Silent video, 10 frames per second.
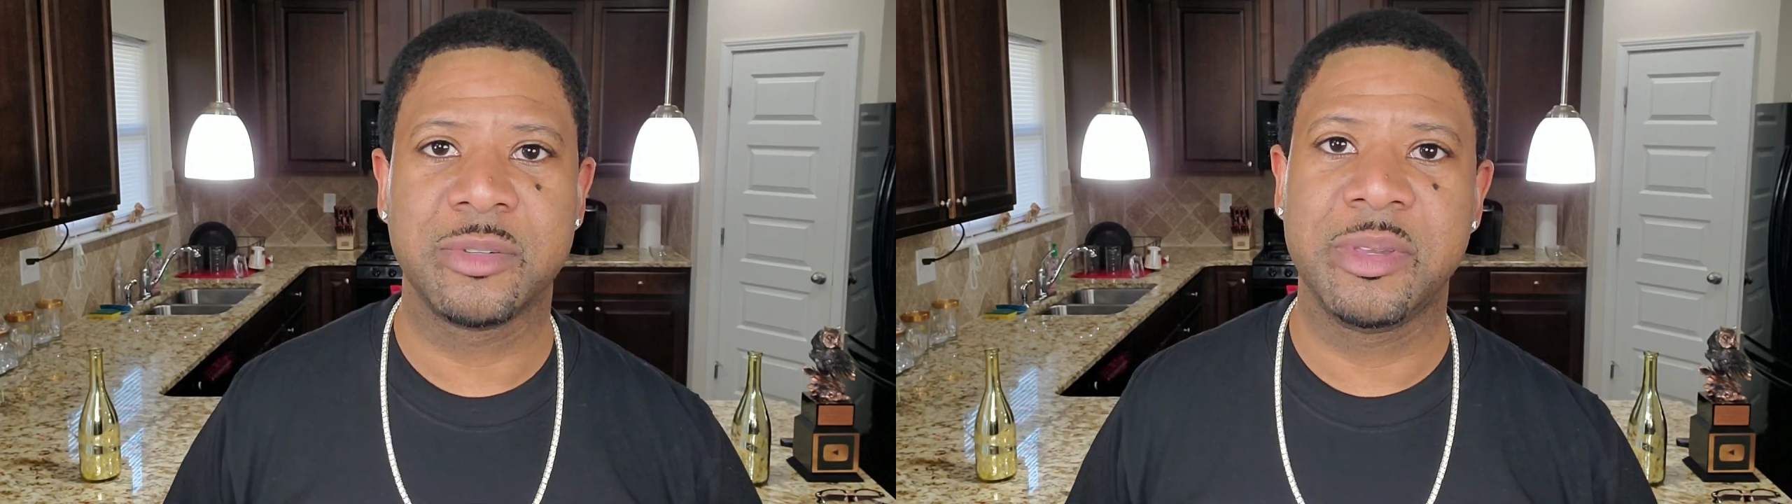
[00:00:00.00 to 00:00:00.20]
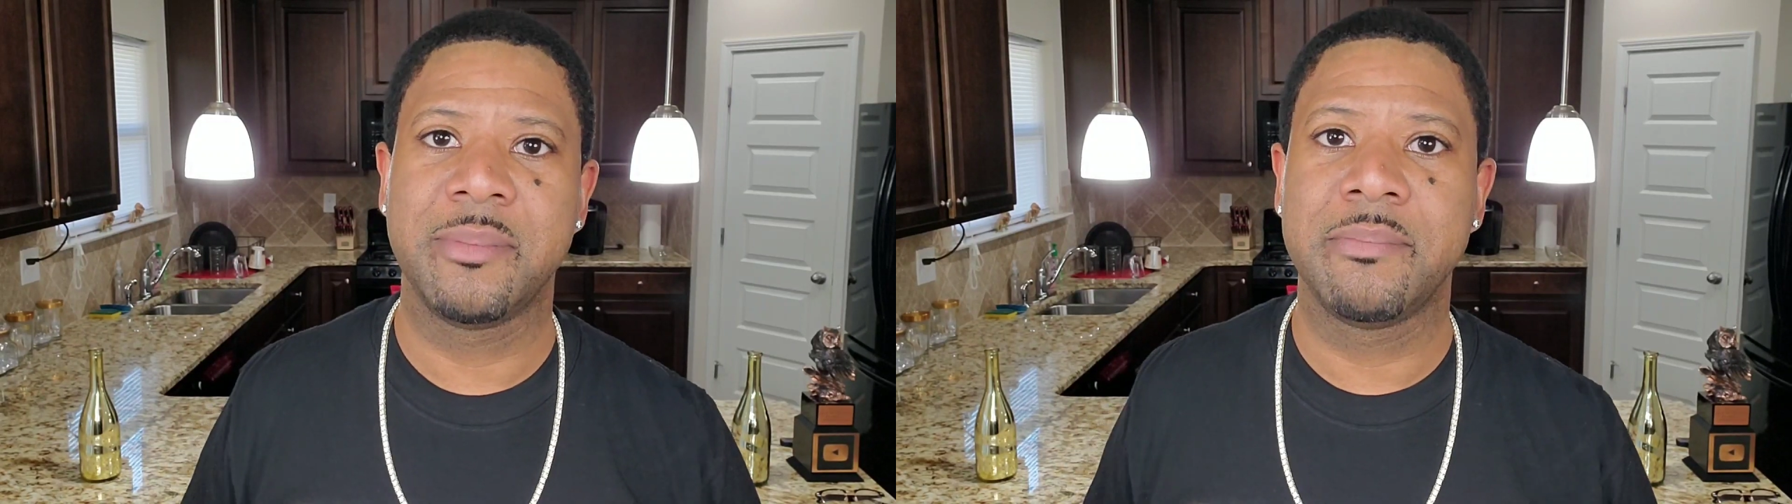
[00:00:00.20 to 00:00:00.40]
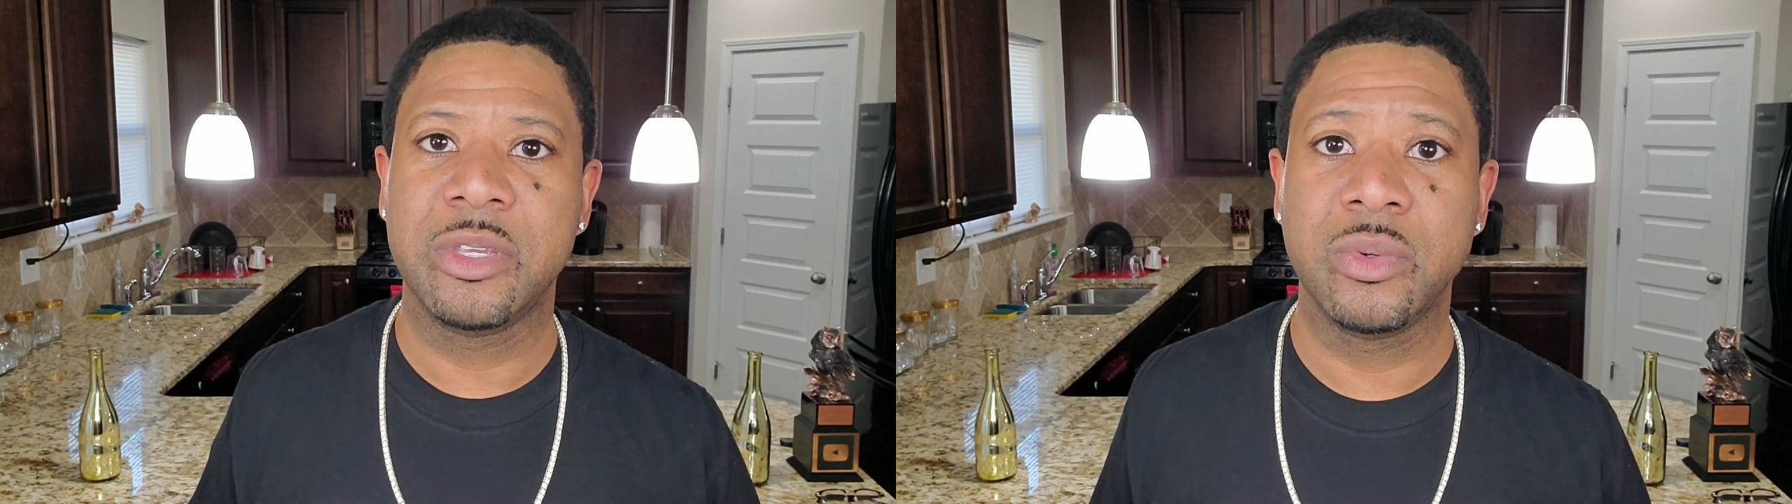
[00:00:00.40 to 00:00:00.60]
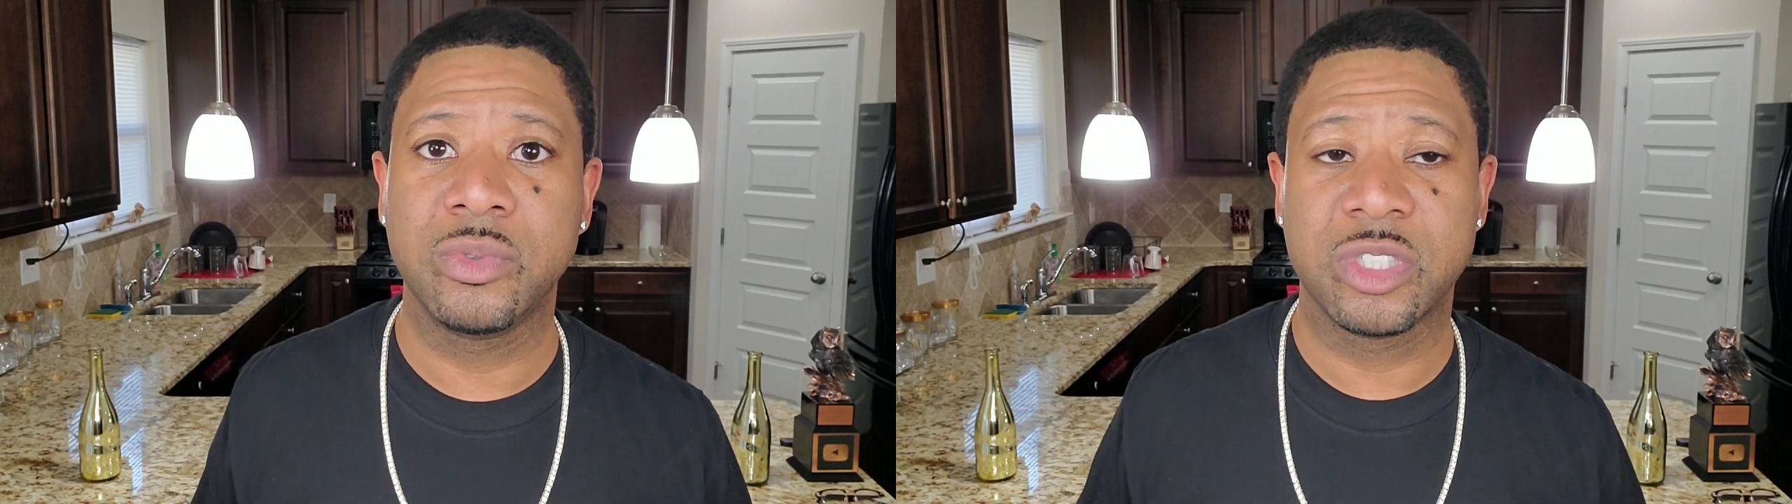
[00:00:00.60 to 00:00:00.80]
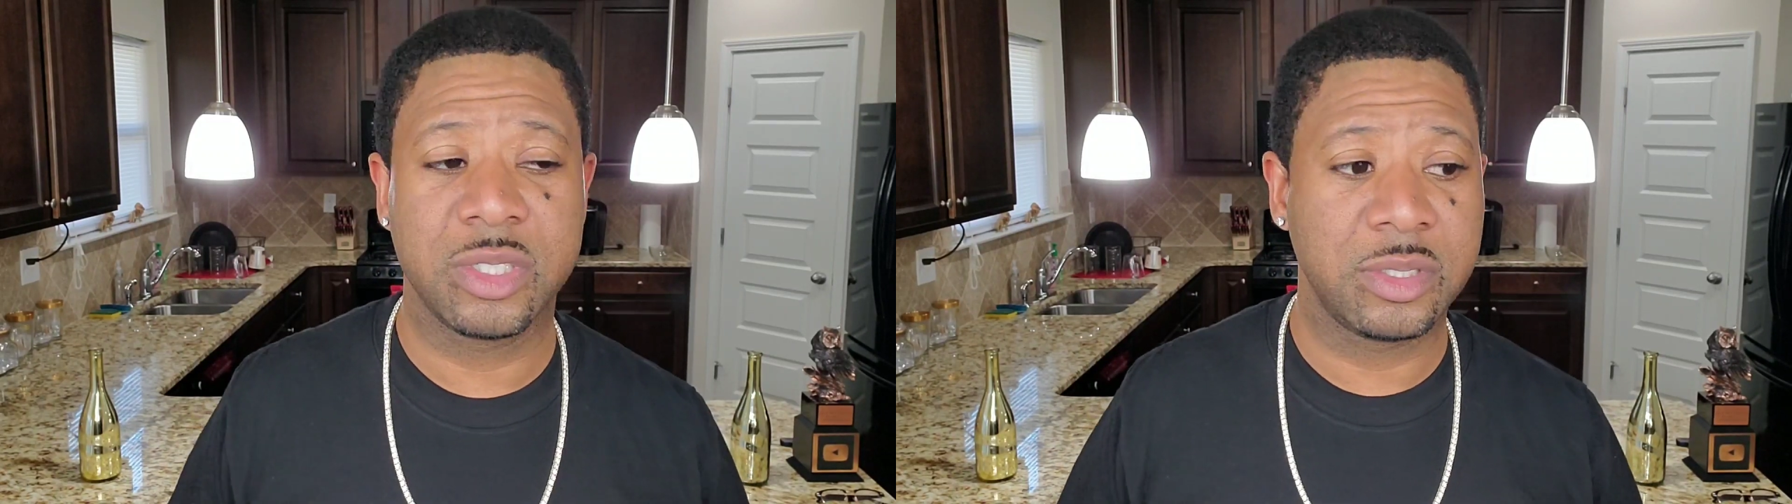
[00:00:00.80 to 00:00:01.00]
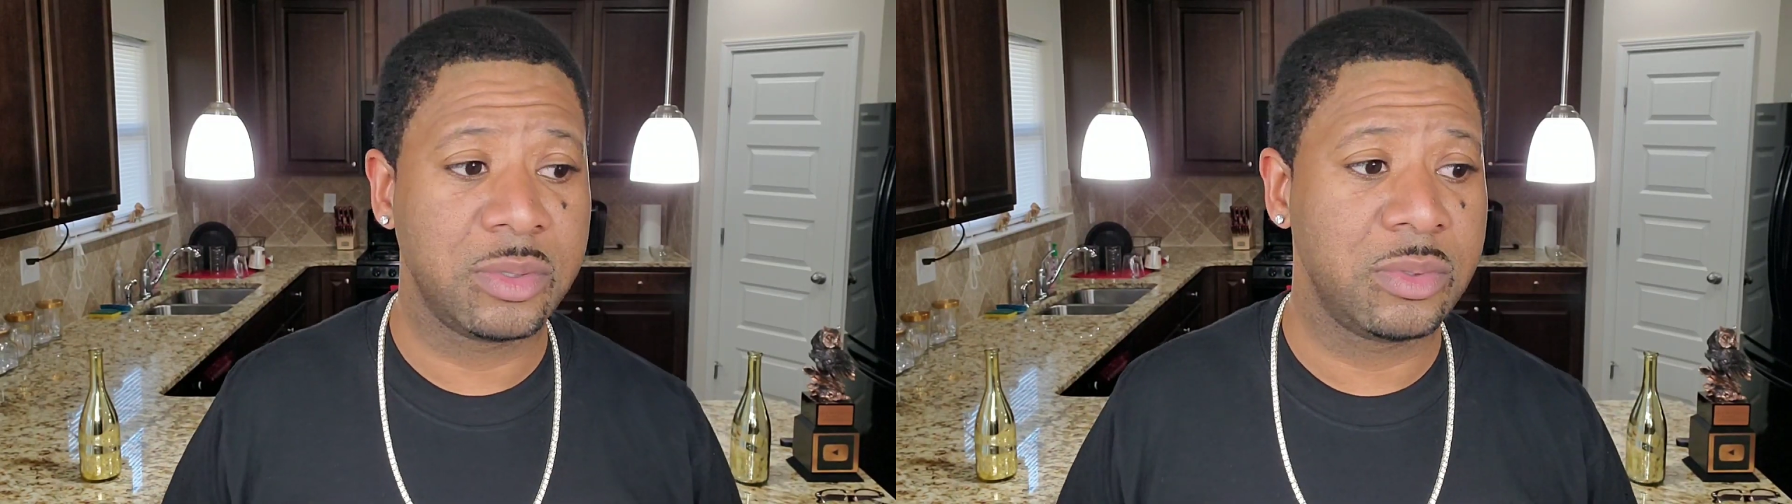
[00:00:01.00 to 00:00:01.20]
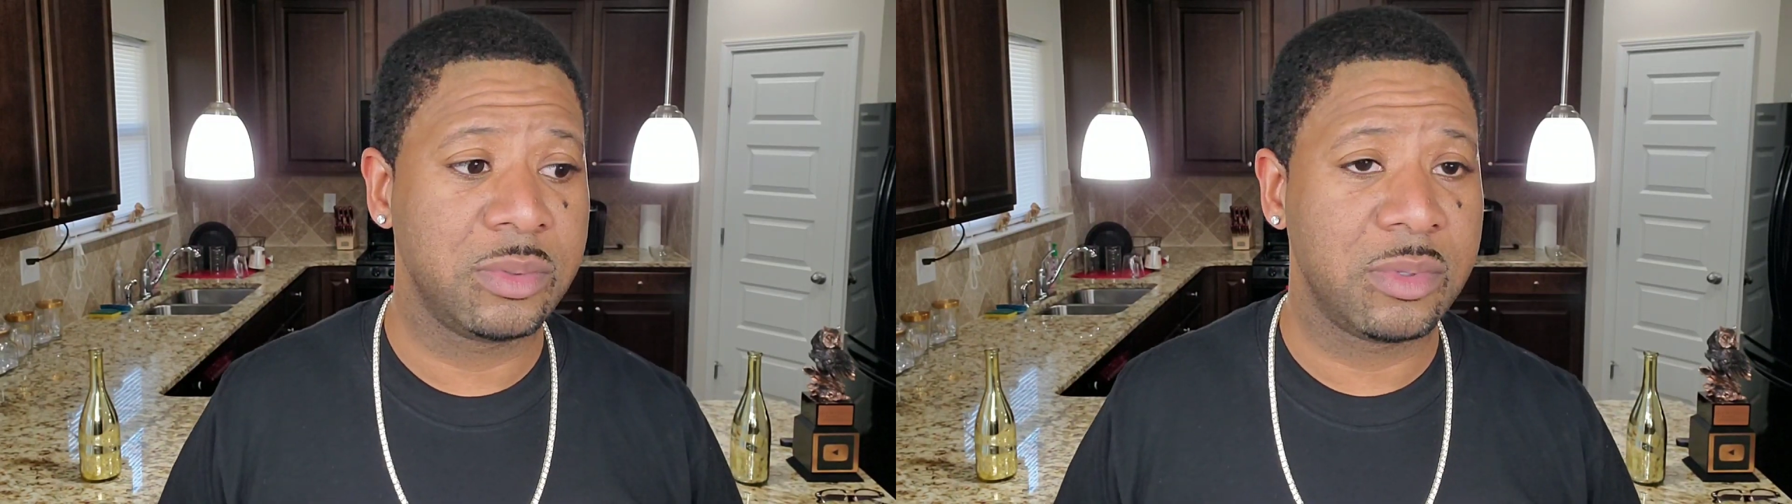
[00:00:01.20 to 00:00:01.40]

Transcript: be immune to